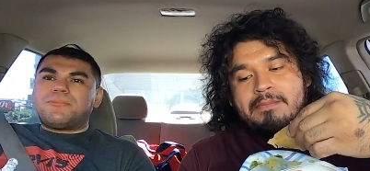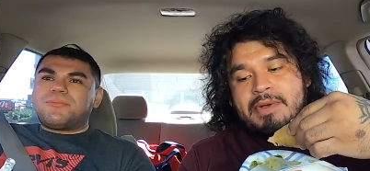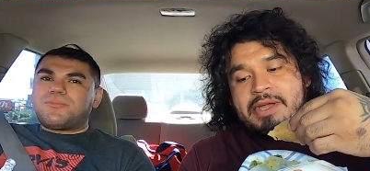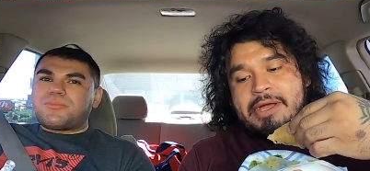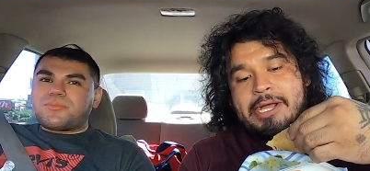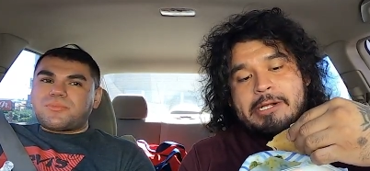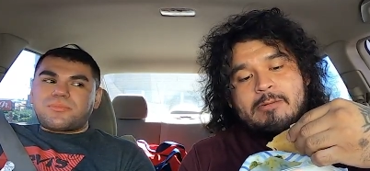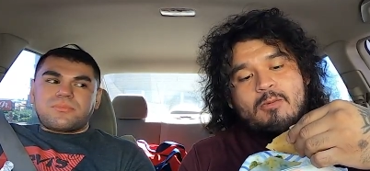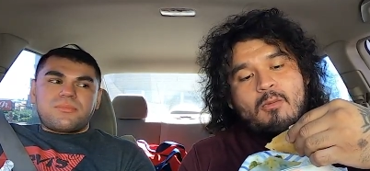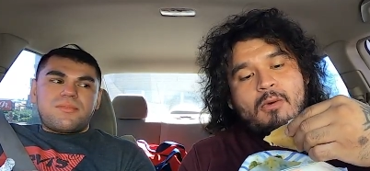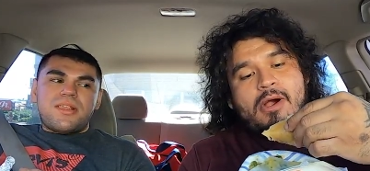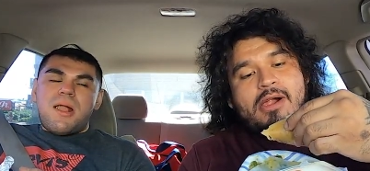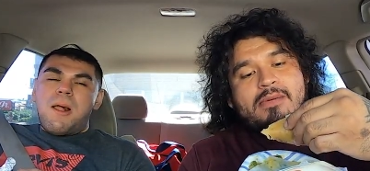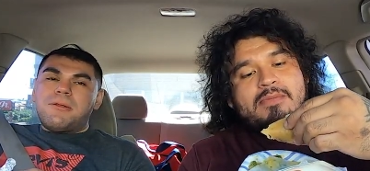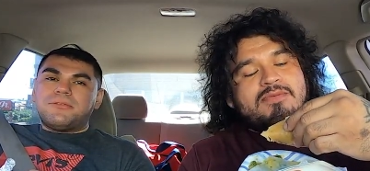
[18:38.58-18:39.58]
Speaker 1: But yeah,
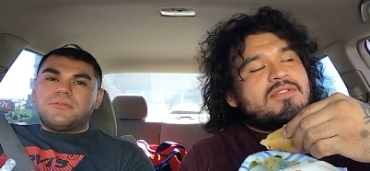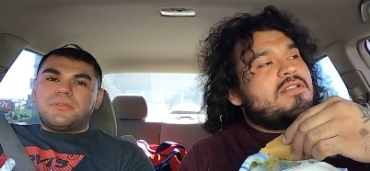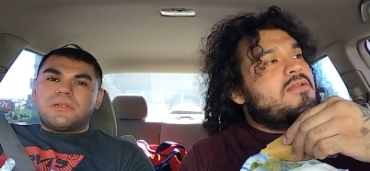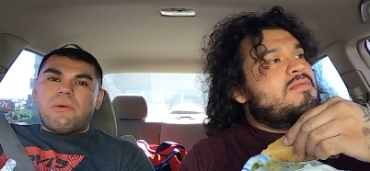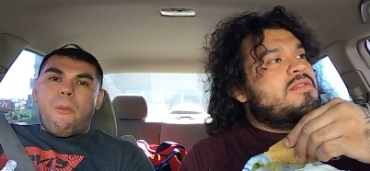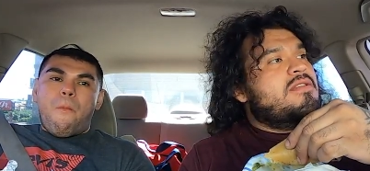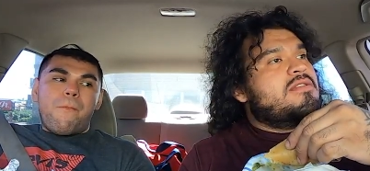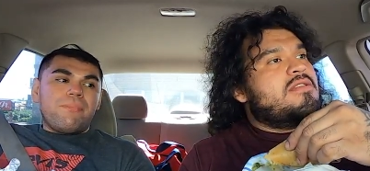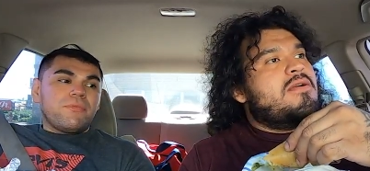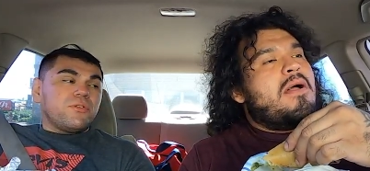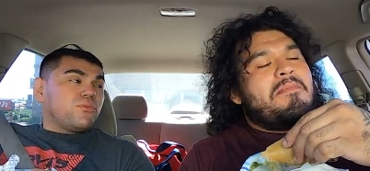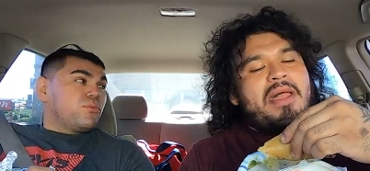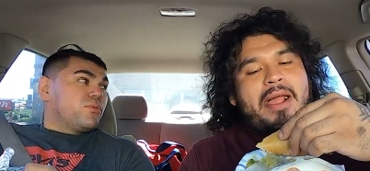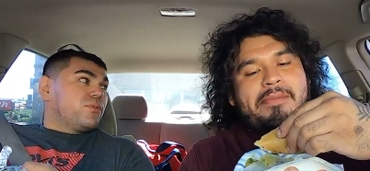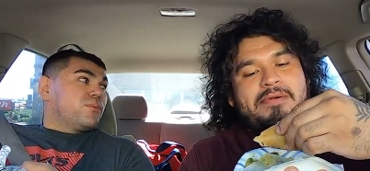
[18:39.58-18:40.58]
well, I'm almost done
Speaker 2: with this, so
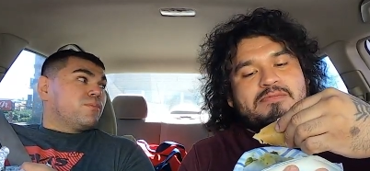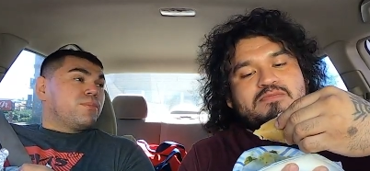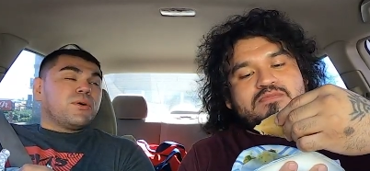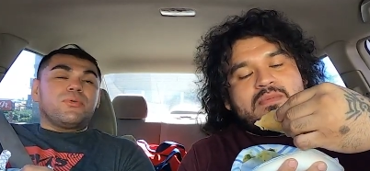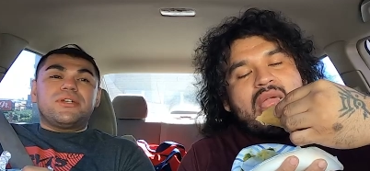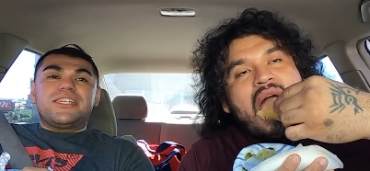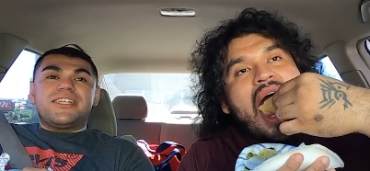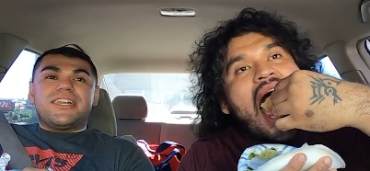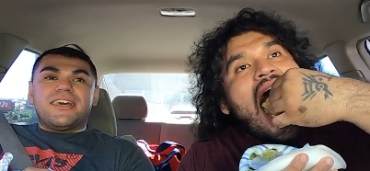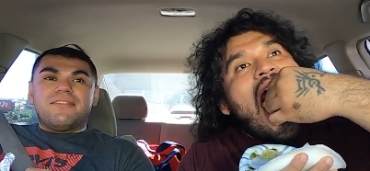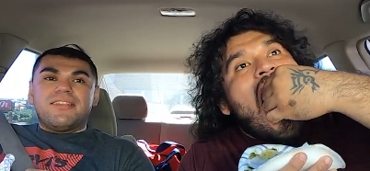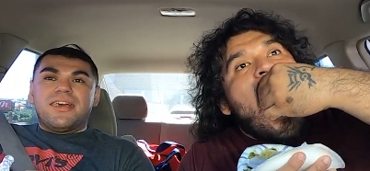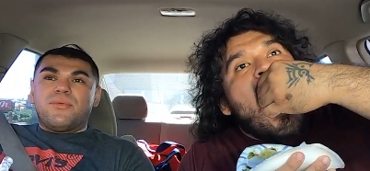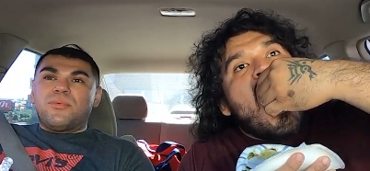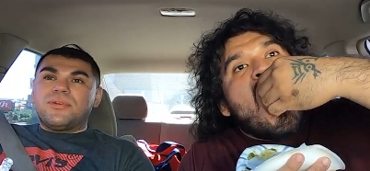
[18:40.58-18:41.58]
I'm happy. But we did have
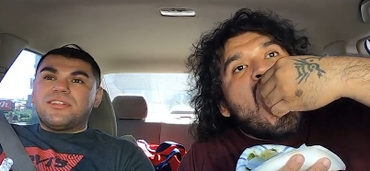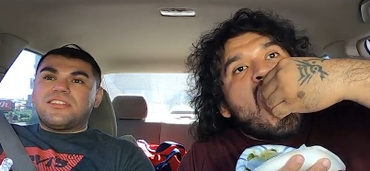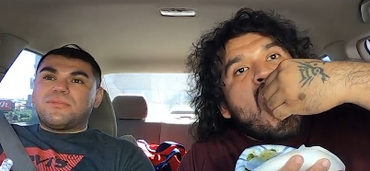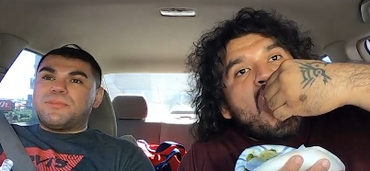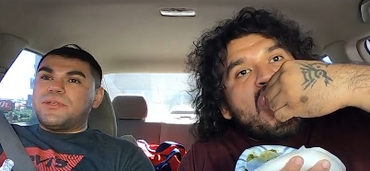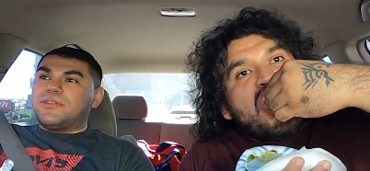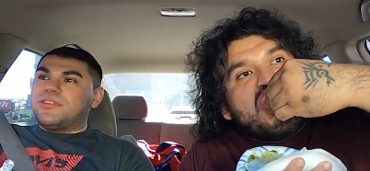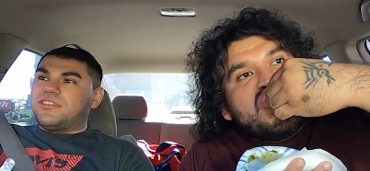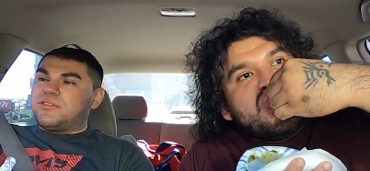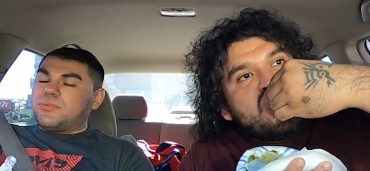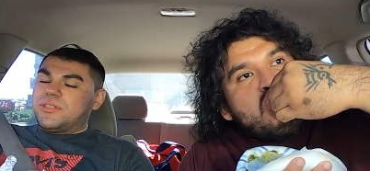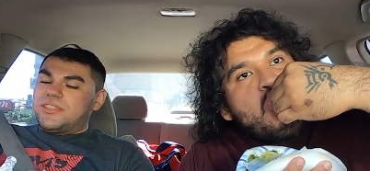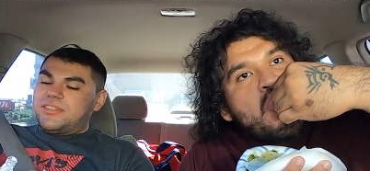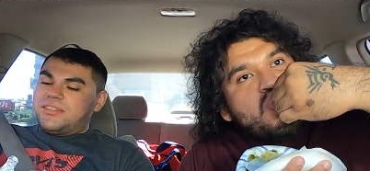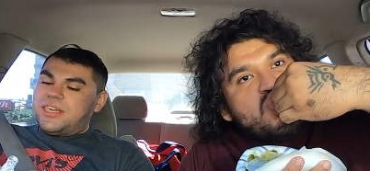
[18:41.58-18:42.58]
that one experience
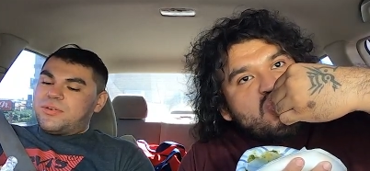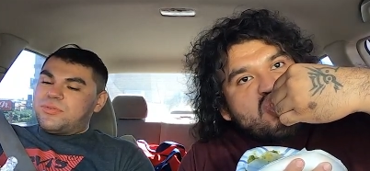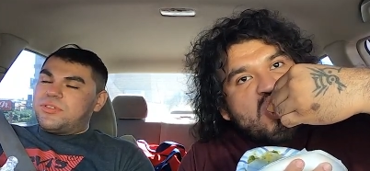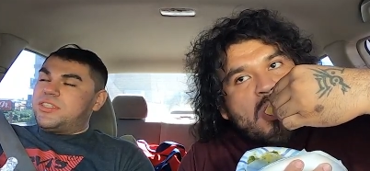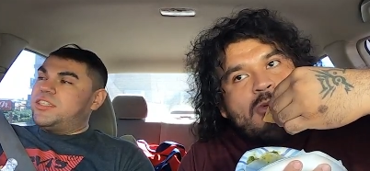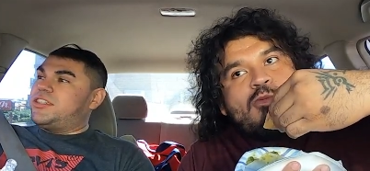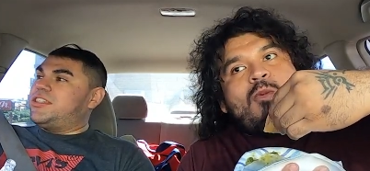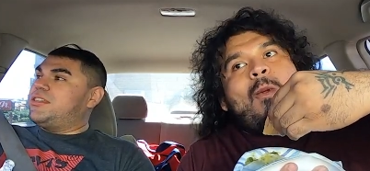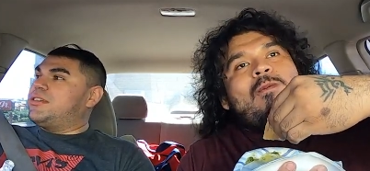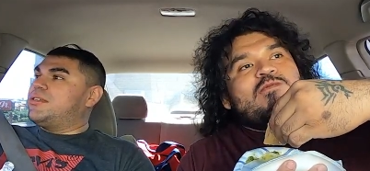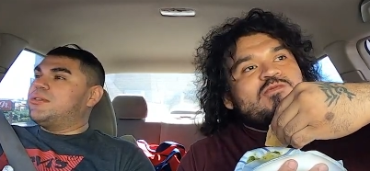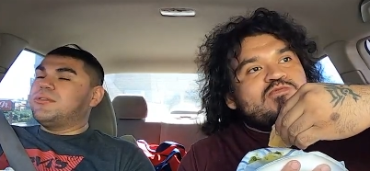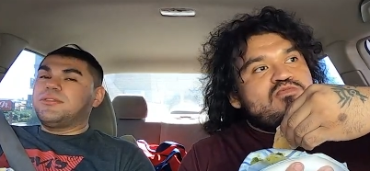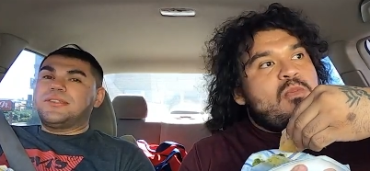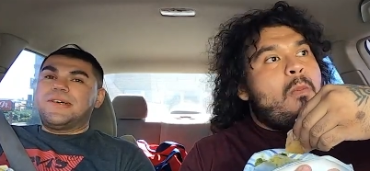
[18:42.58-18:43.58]
with tacos at G though. That,
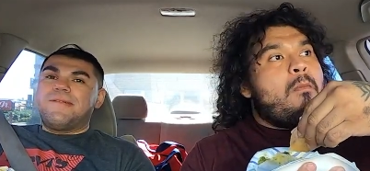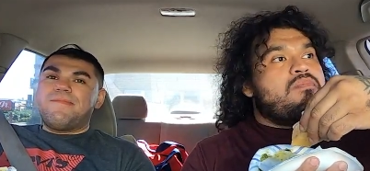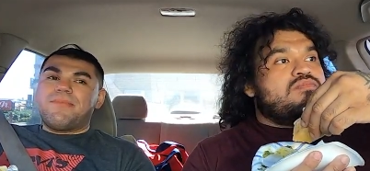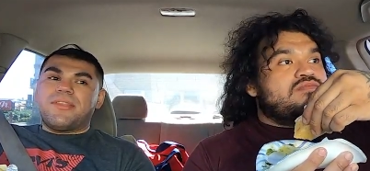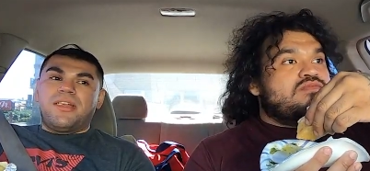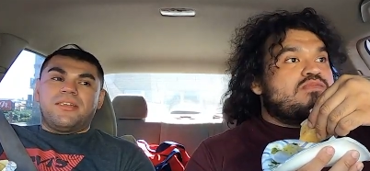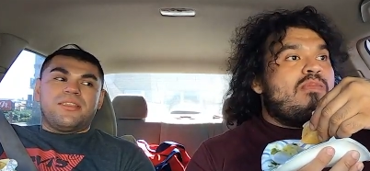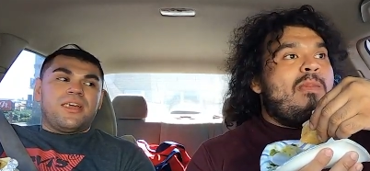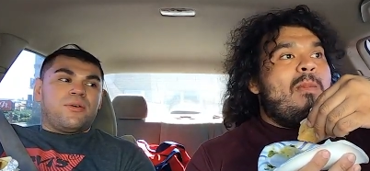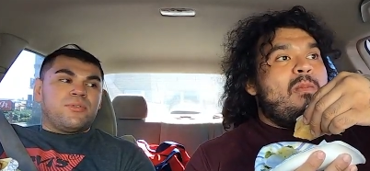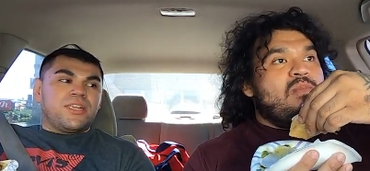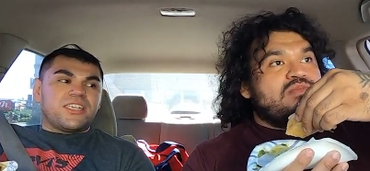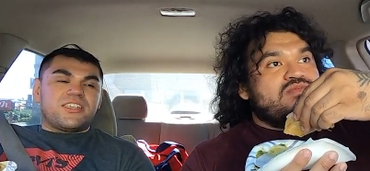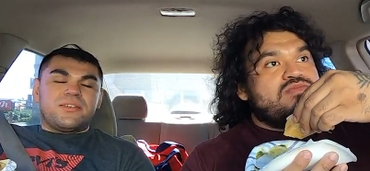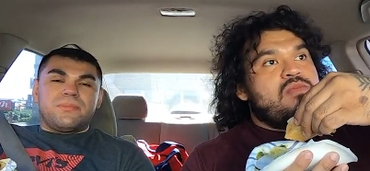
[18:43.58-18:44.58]
mm -hmm. that mm-hmm.
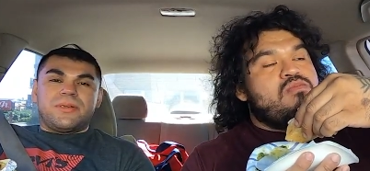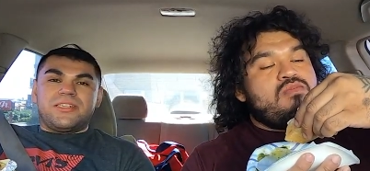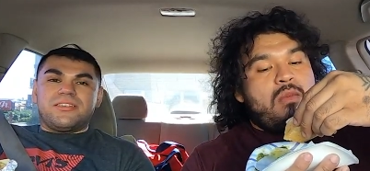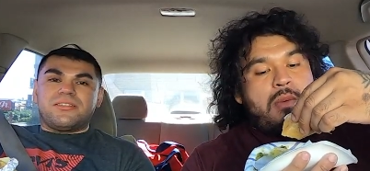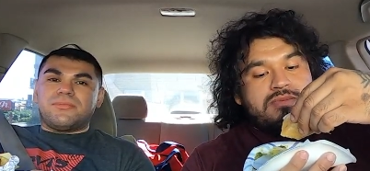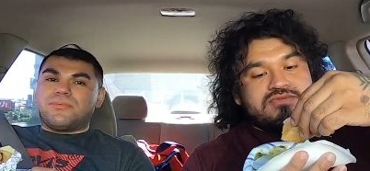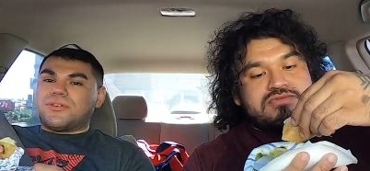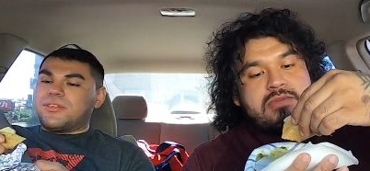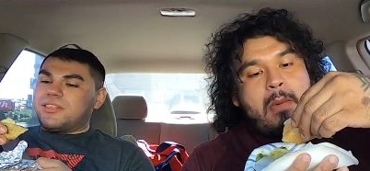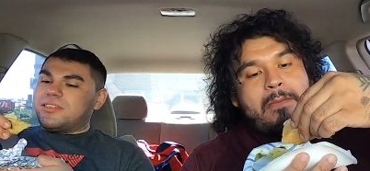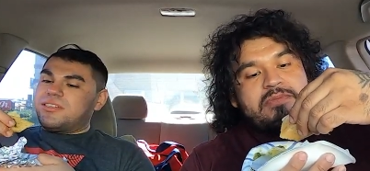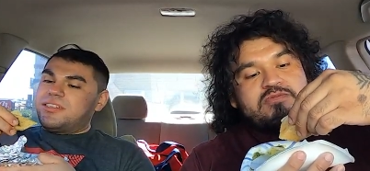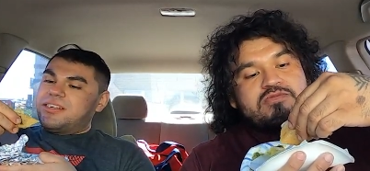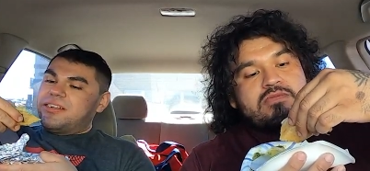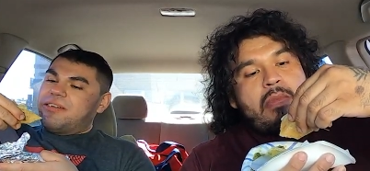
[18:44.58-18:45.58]
one actually made this worth
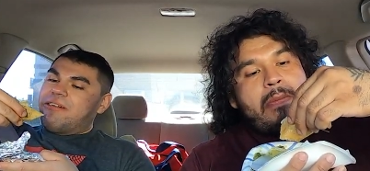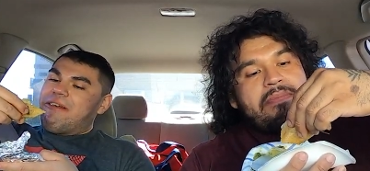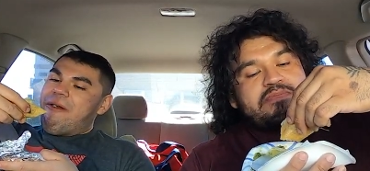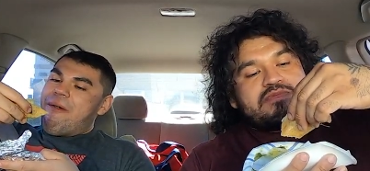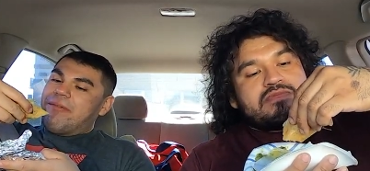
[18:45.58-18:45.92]
it.